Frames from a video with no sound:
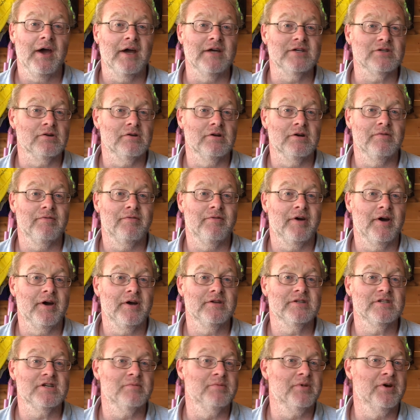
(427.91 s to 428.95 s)
it's going to
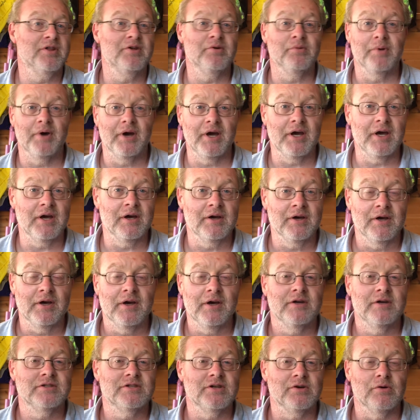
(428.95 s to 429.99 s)
find some other way
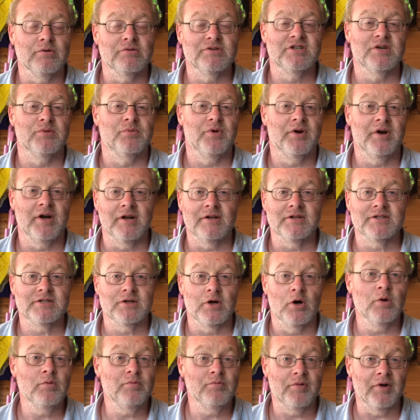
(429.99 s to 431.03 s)
to go somewhere else,
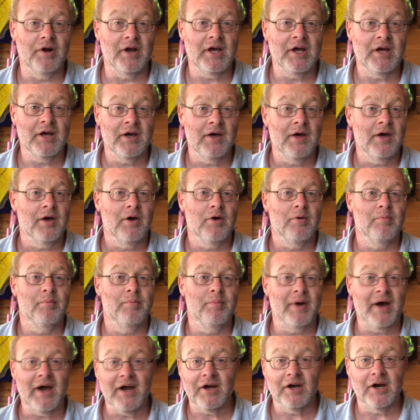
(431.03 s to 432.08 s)
hopefully
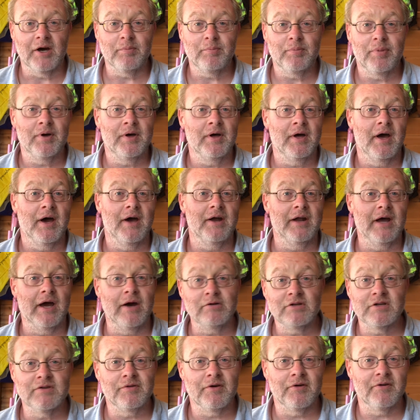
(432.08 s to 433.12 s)
back up and
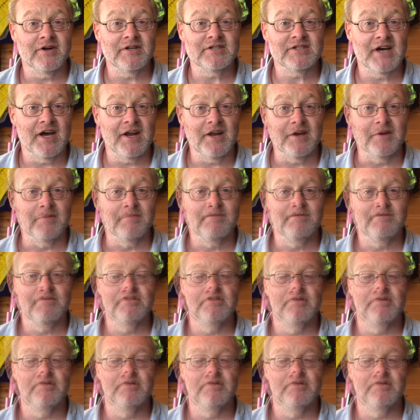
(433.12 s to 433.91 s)
out of your antenna.